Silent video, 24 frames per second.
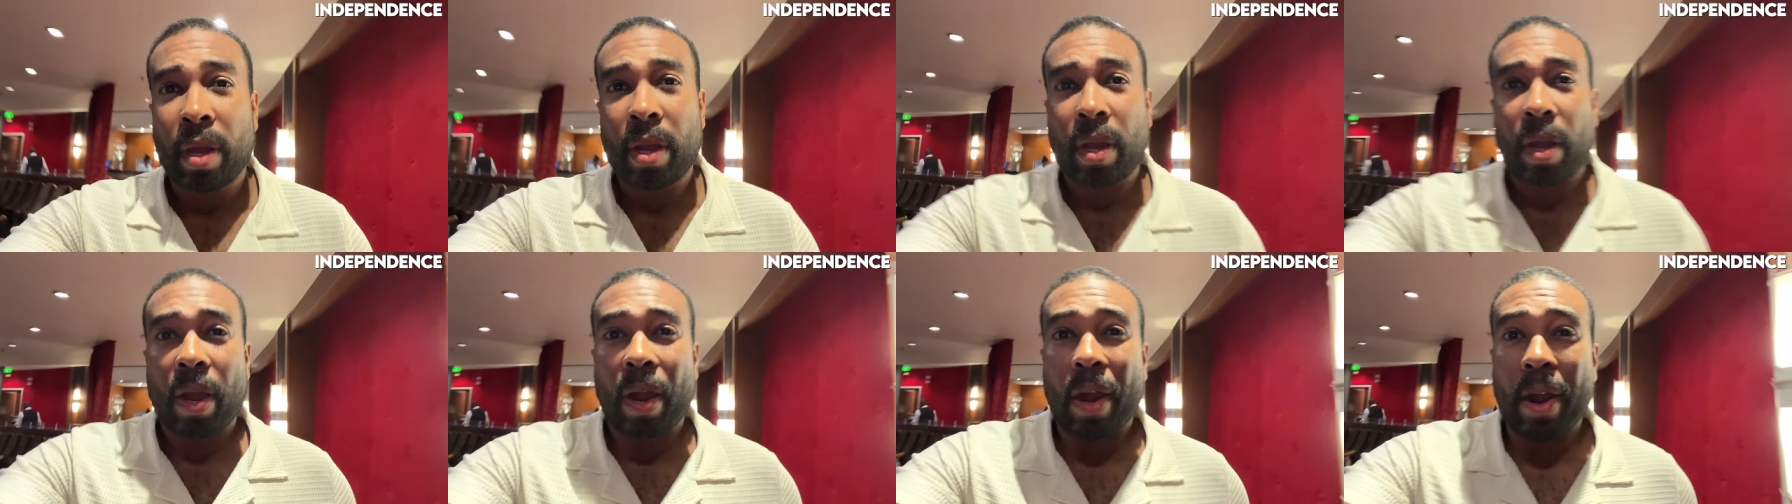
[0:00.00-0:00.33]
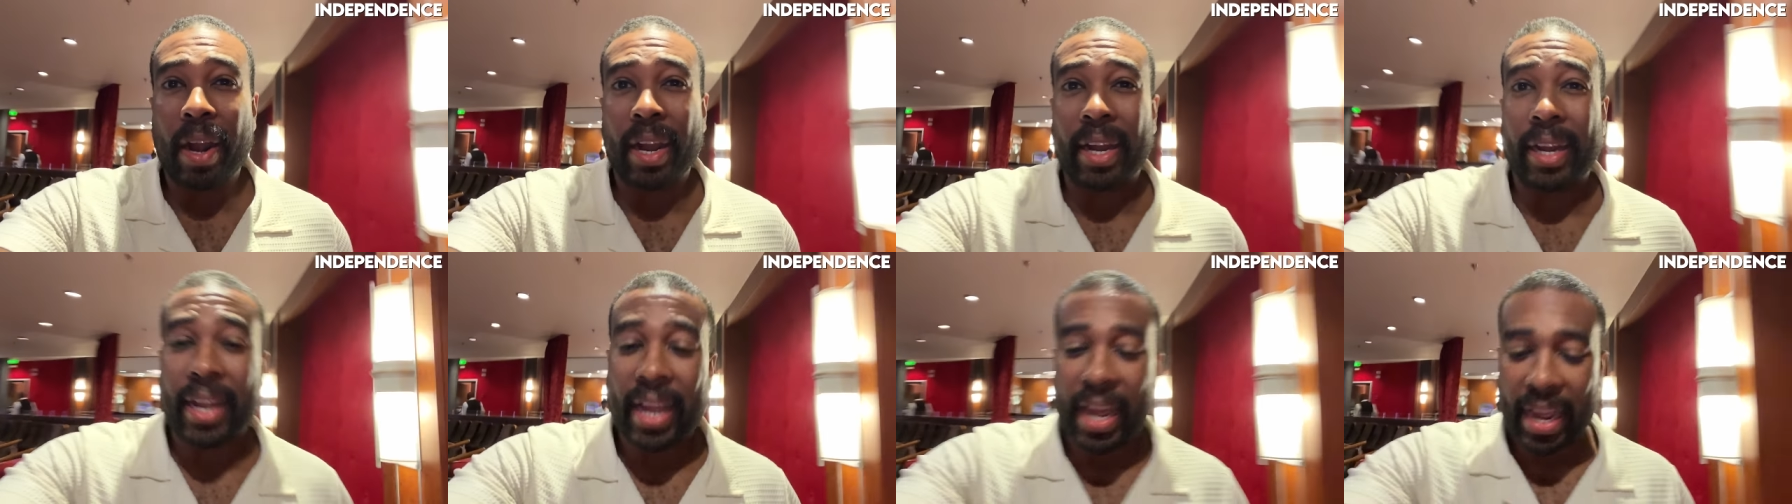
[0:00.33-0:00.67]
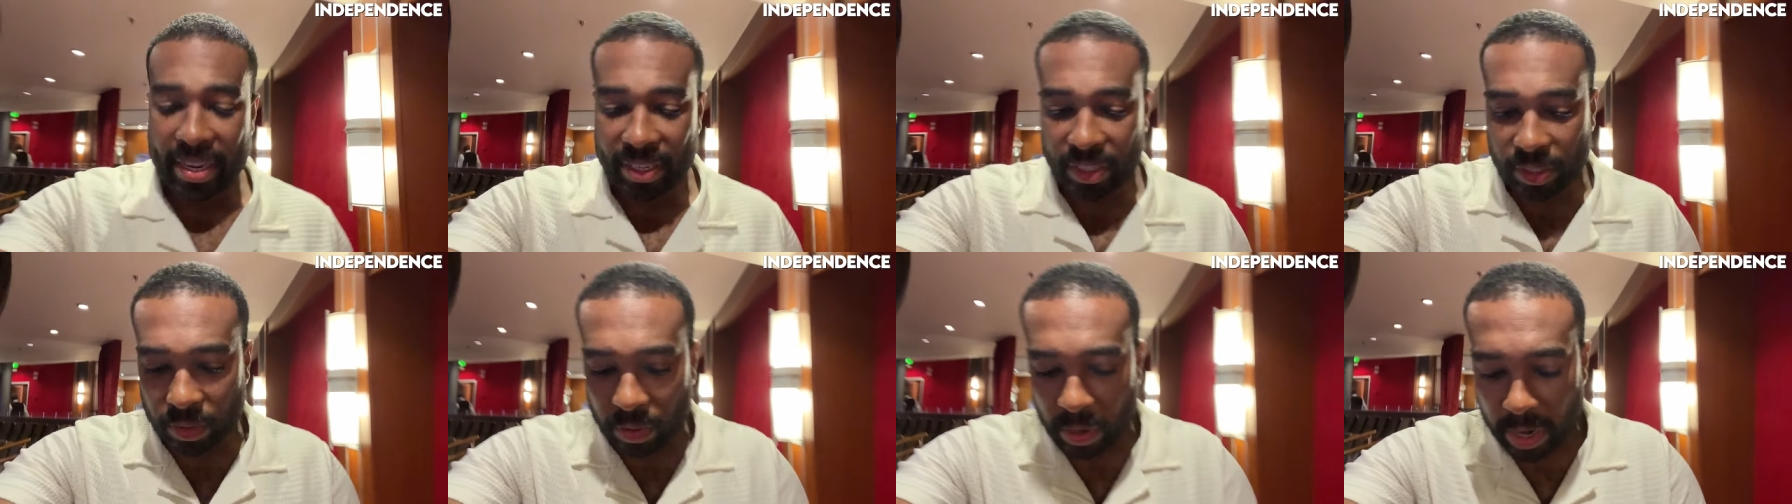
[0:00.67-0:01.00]
All right,
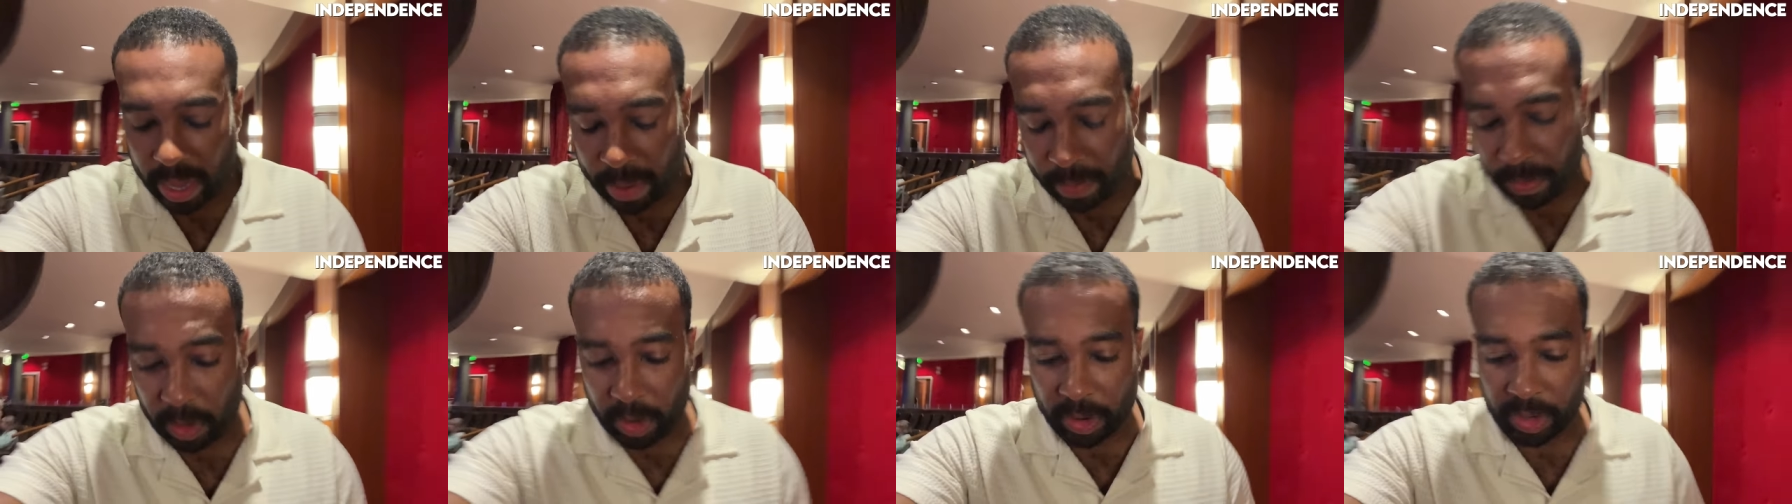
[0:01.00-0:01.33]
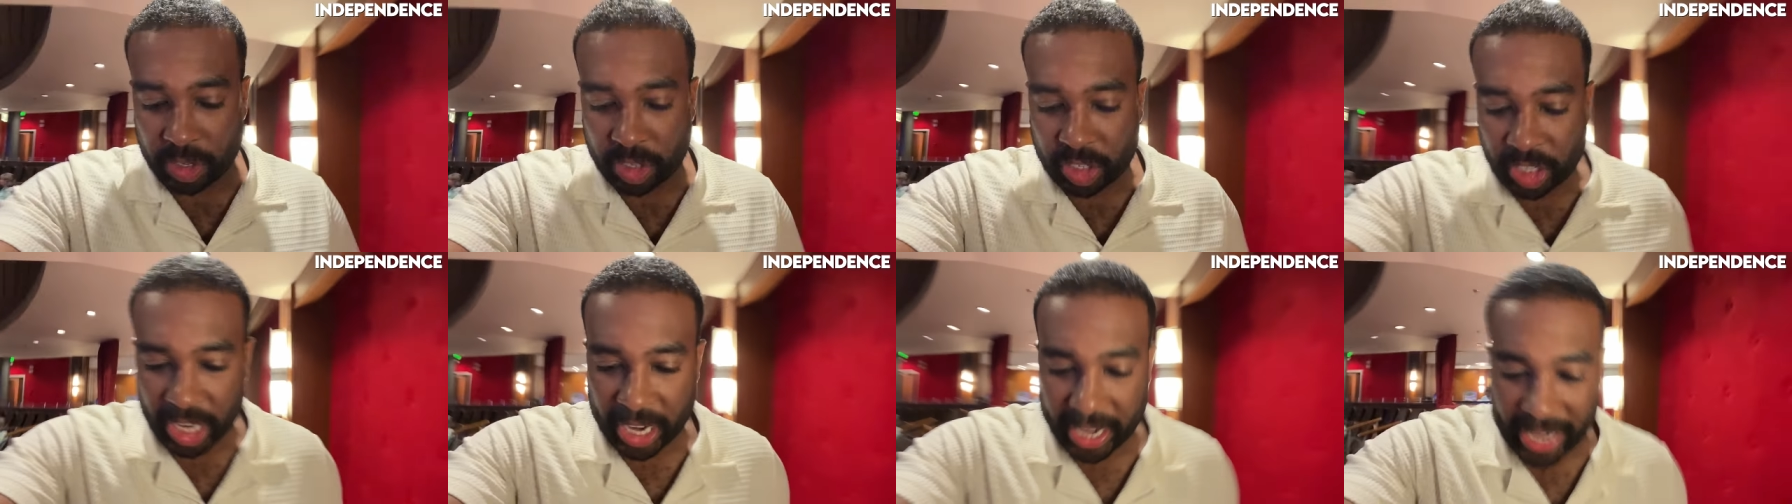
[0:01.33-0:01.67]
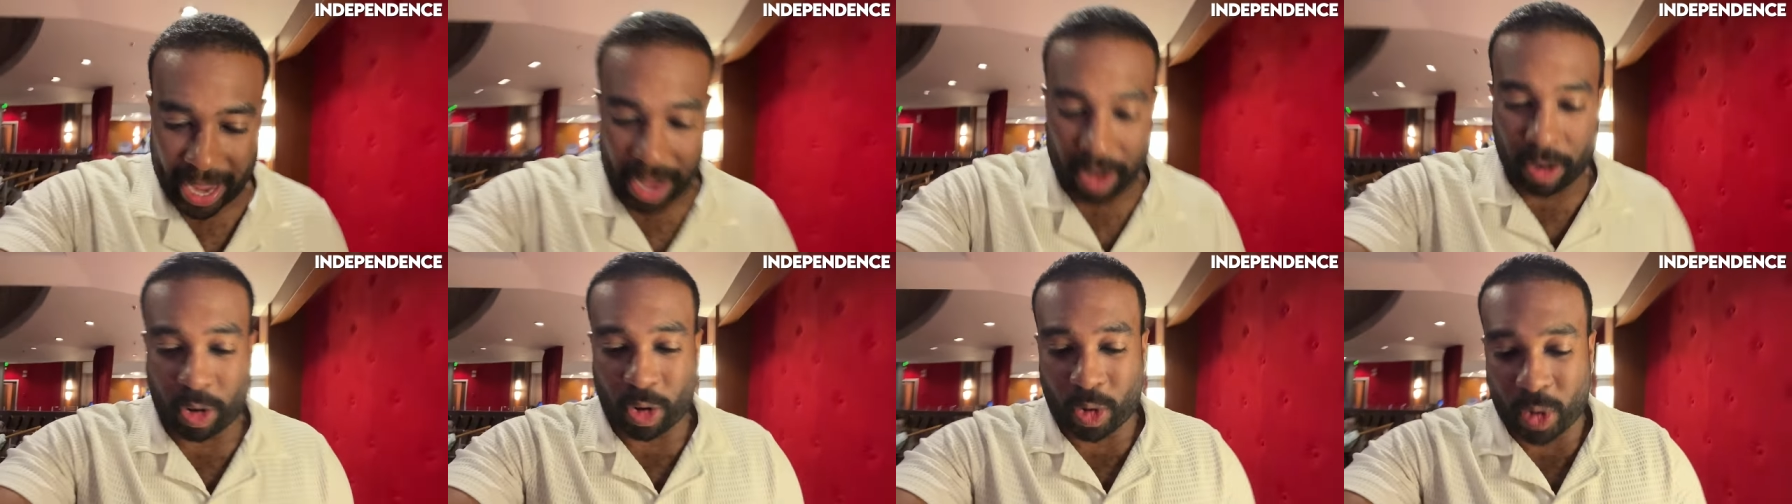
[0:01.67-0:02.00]
guys, so I'm going to check
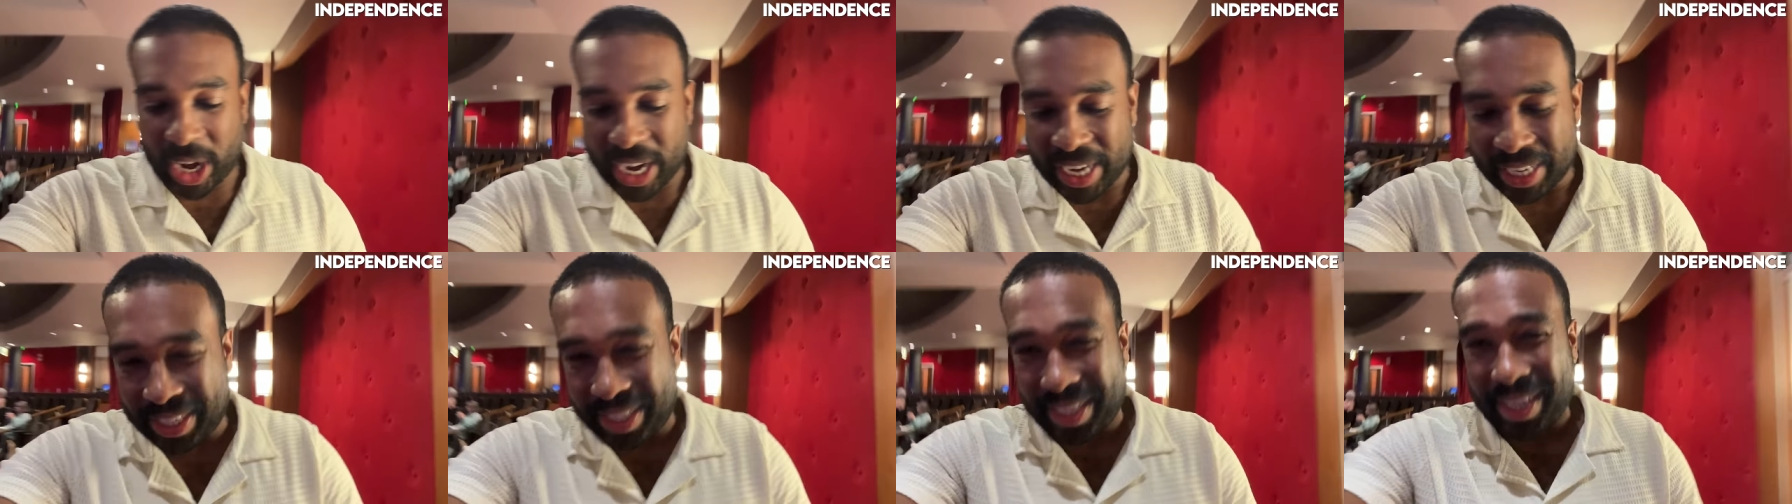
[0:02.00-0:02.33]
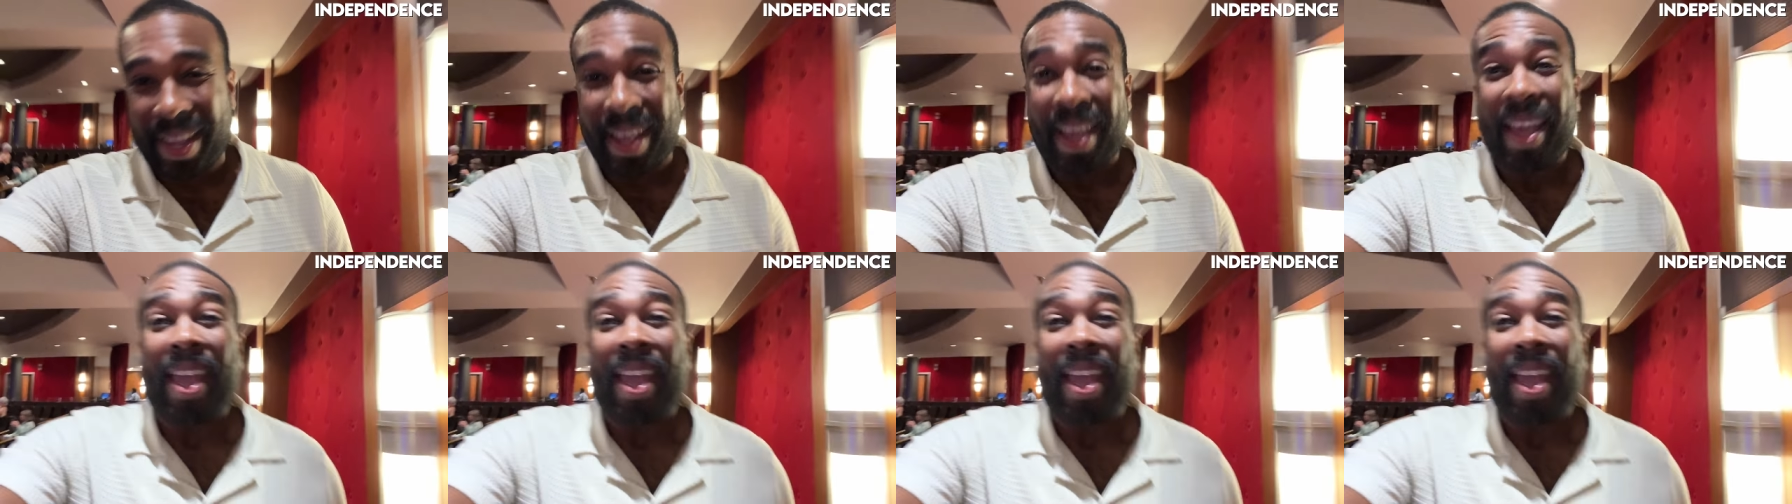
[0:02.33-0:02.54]
out Grease